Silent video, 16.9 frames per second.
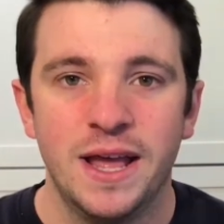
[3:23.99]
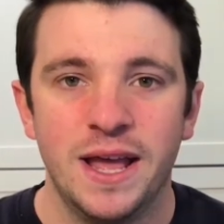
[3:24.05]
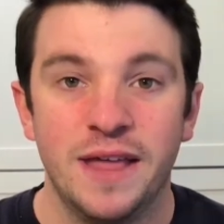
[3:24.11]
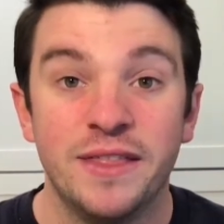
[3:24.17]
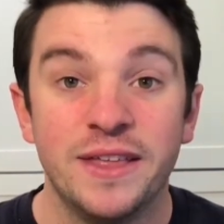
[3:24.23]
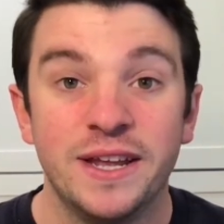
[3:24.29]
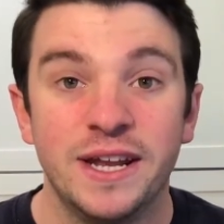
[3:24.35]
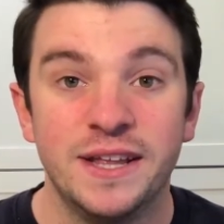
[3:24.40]

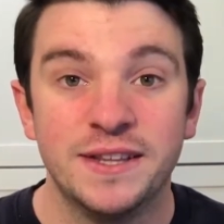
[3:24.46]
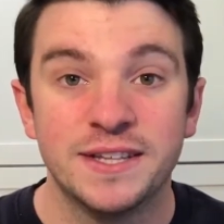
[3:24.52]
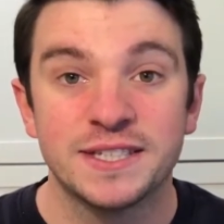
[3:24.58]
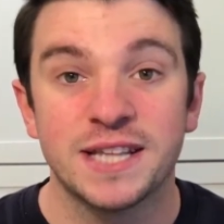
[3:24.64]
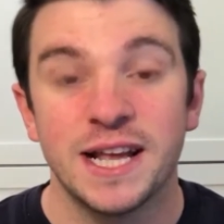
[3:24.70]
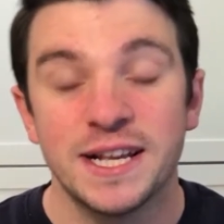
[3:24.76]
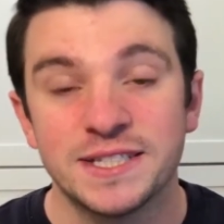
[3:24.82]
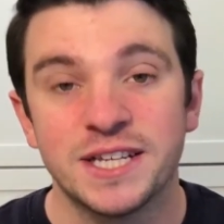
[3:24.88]
And then in
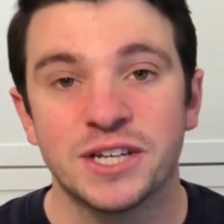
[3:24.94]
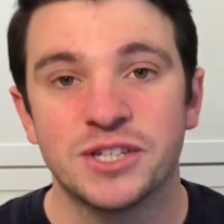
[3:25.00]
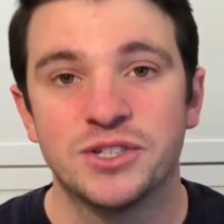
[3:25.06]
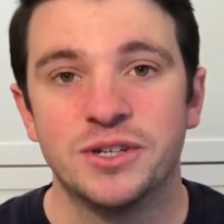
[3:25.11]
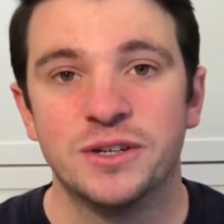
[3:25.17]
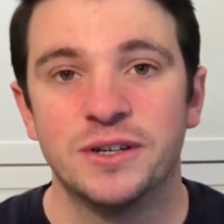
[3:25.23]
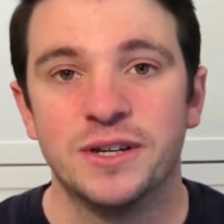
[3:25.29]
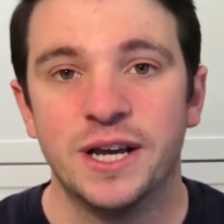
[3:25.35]
this last
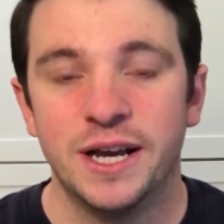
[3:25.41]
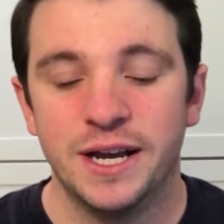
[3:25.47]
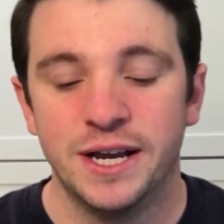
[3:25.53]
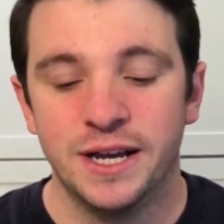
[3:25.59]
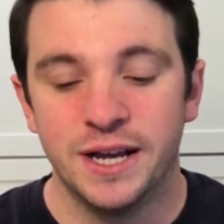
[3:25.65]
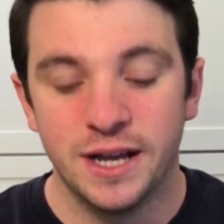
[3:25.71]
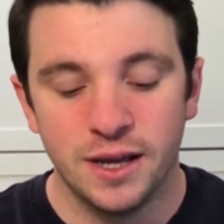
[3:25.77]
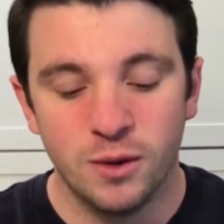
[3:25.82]
section,
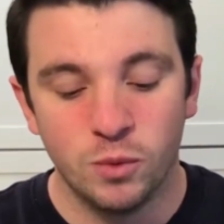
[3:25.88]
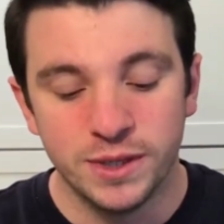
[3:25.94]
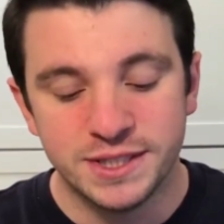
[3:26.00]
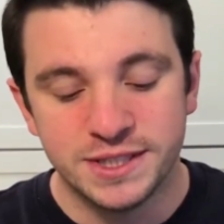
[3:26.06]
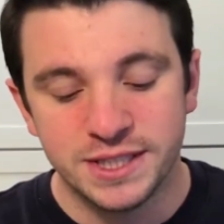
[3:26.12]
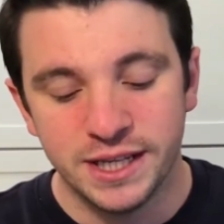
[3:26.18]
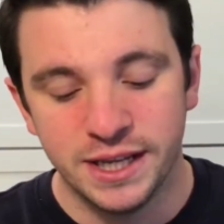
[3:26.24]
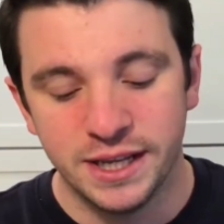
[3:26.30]
we
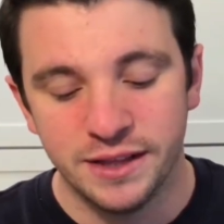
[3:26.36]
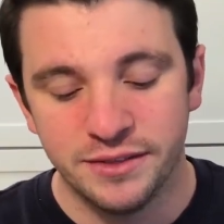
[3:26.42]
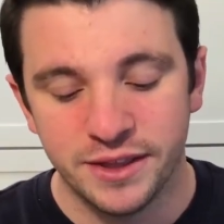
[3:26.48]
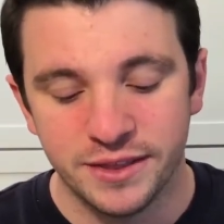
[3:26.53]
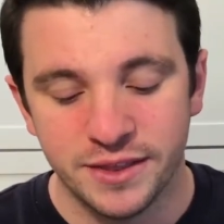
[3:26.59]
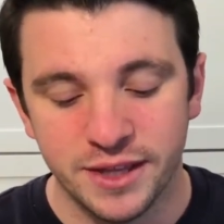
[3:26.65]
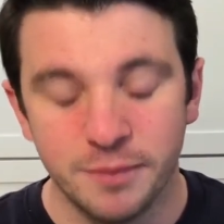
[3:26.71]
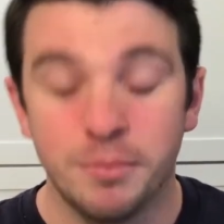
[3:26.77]
see
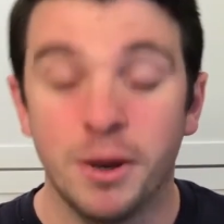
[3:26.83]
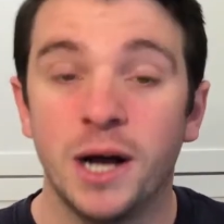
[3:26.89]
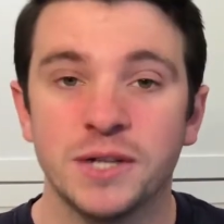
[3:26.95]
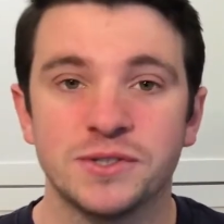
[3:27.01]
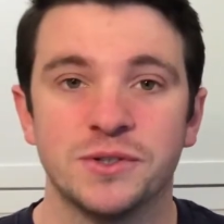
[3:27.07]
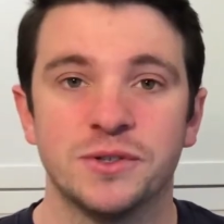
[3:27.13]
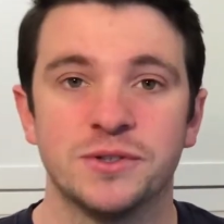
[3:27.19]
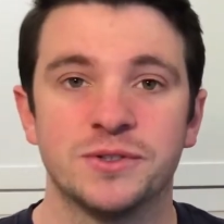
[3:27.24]
that the
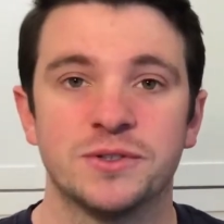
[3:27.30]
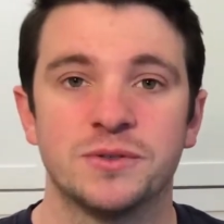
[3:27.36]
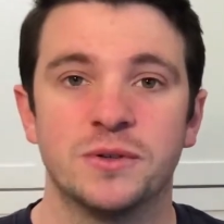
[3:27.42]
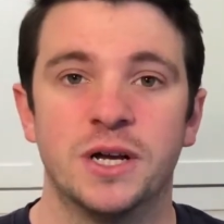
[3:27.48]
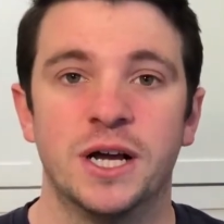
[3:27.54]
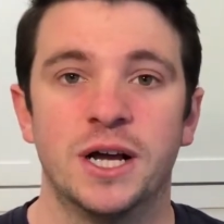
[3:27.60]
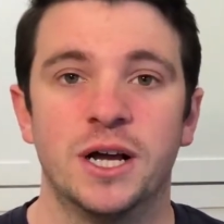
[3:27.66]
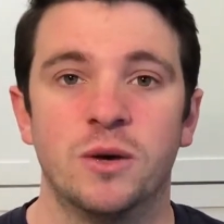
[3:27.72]
apostles
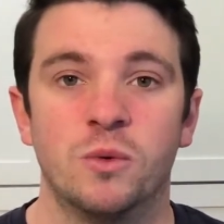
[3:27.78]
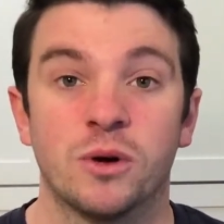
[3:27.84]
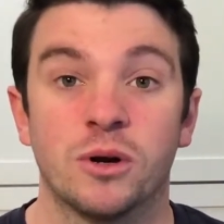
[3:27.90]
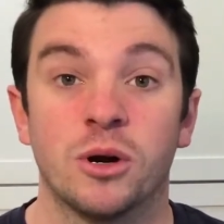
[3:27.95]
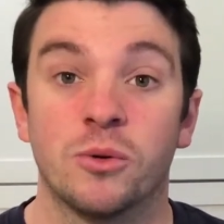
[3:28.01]
were